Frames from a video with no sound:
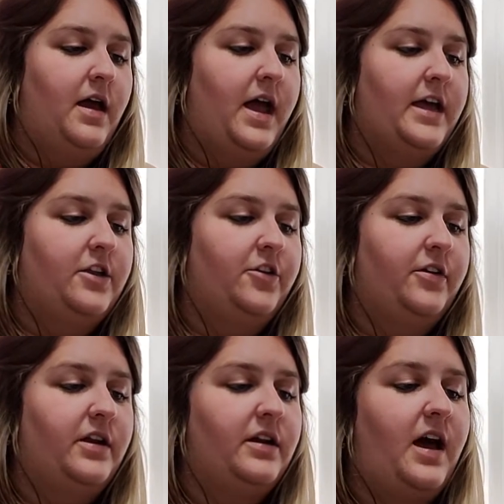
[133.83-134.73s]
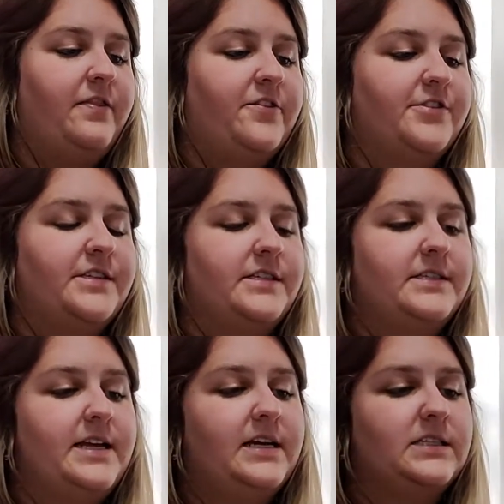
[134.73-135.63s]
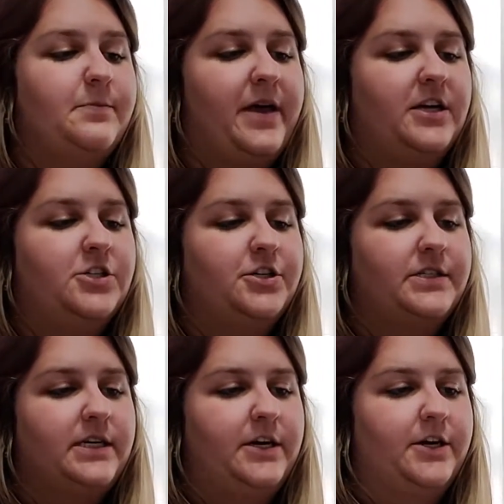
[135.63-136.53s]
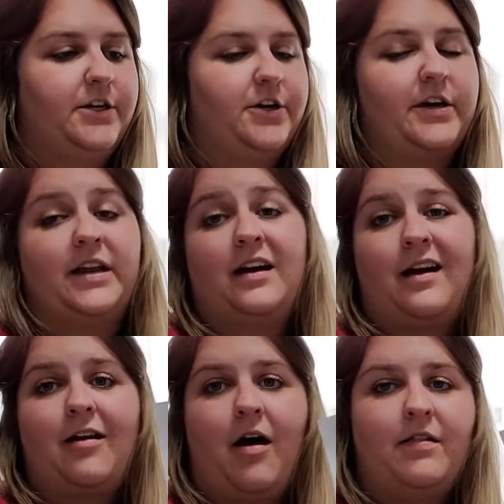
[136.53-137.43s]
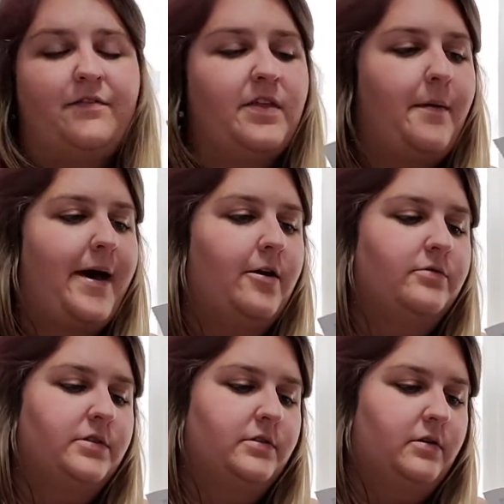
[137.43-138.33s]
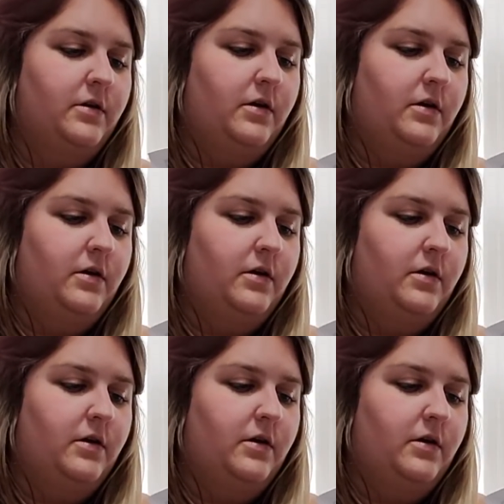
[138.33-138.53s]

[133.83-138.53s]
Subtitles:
And you're going to cut, there's 6 pictures here, and you're going to cut all of them out.